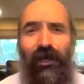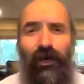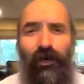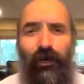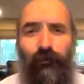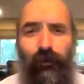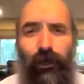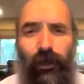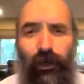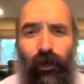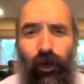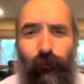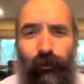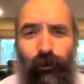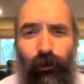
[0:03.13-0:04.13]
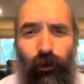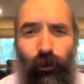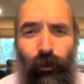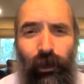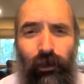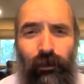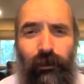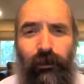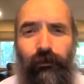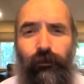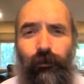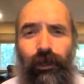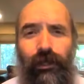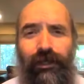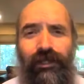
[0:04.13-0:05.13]
Good morning. I hope you're all well.
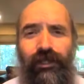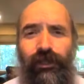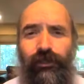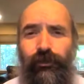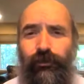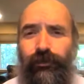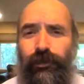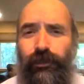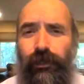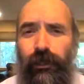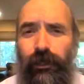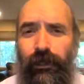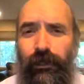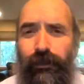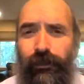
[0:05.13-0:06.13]
I want to continue today